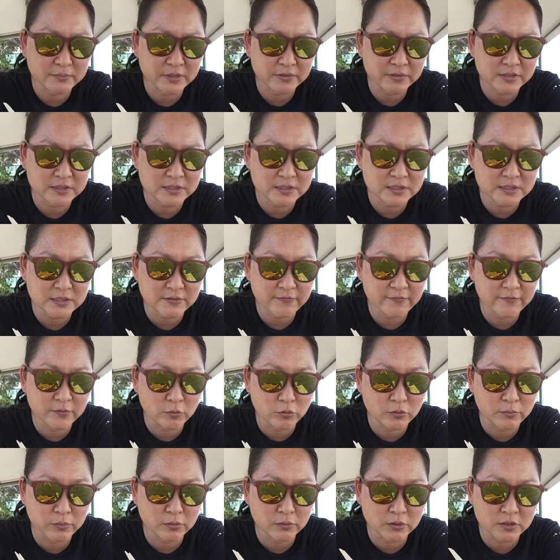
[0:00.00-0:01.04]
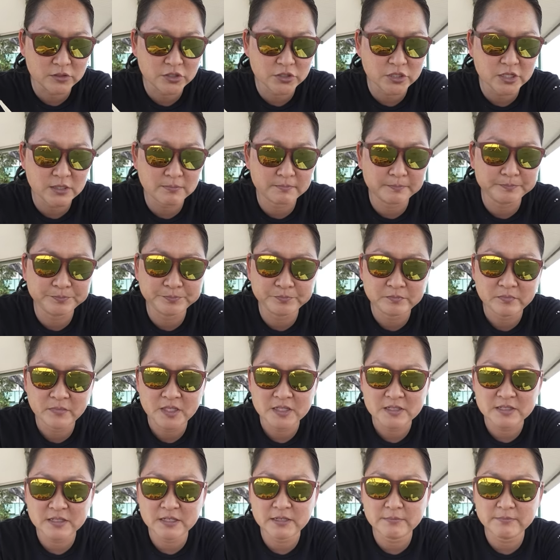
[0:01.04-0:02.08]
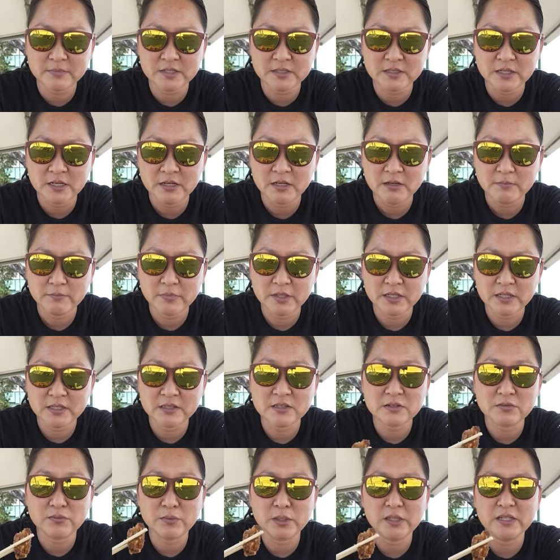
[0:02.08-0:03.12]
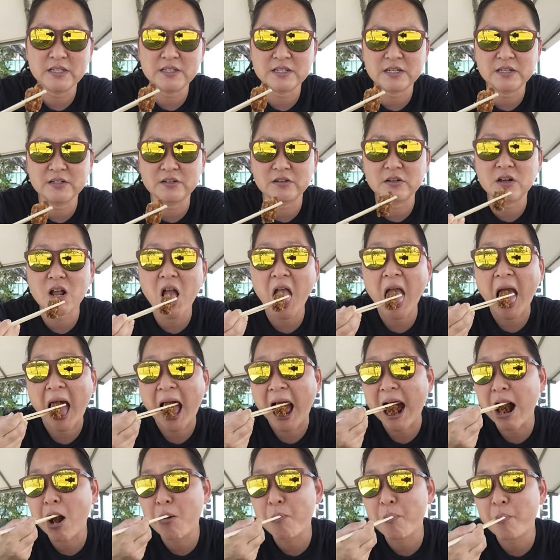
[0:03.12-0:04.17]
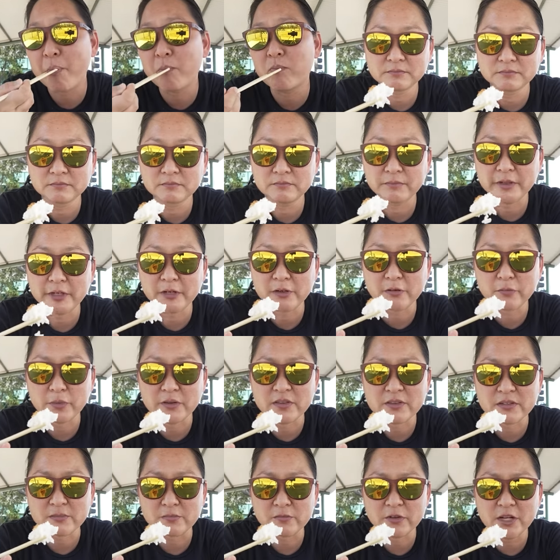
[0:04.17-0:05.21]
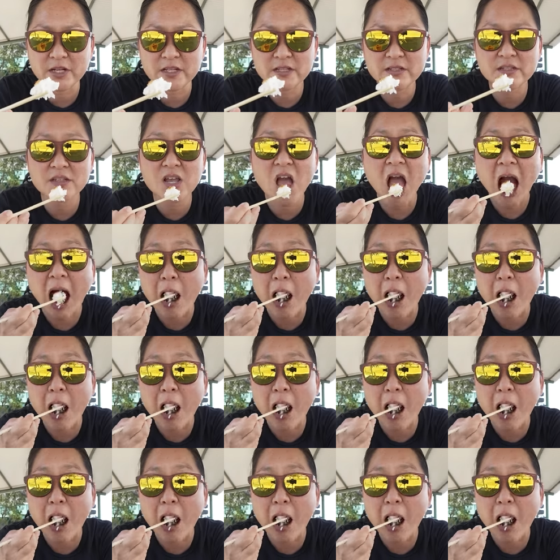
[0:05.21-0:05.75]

But this is a full pork chop, it seems, but it's really tender. Pair it with some rice.